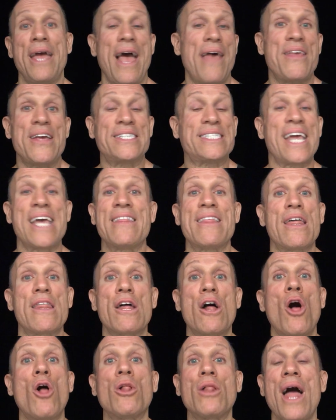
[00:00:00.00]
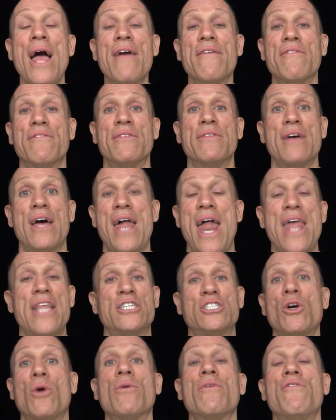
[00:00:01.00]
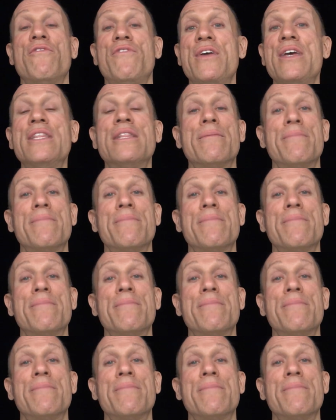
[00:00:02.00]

And they stay in there their whole life. And I just don't feed